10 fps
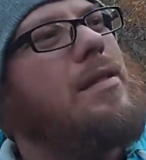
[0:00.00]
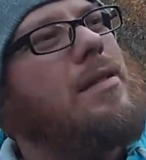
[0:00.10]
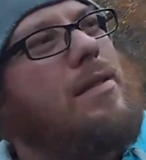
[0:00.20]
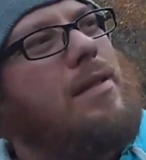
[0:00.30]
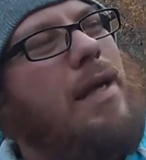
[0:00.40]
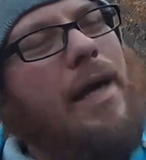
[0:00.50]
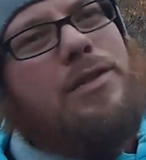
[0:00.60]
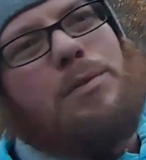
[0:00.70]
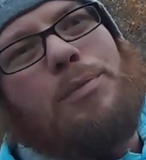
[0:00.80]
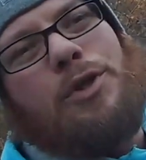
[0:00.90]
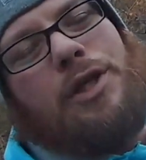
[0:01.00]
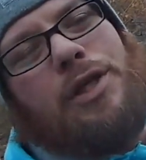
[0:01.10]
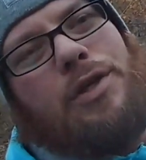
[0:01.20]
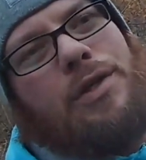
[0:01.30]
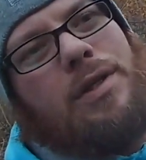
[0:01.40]
I do pretty good.
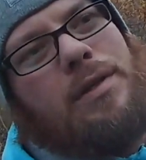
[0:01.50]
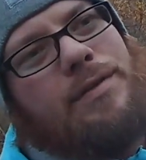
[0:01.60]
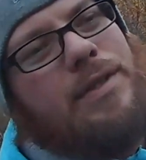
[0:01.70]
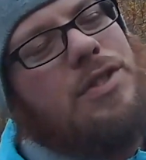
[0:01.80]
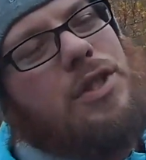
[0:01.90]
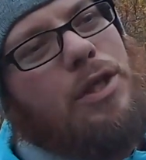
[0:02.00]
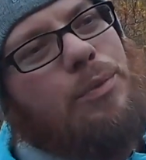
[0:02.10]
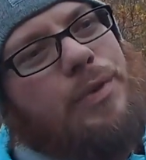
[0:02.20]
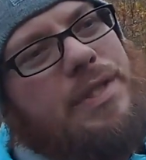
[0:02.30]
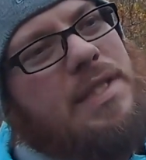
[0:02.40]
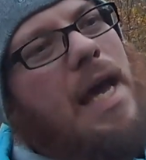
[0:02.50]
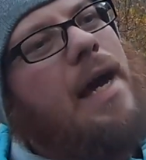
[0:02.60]
This year was sad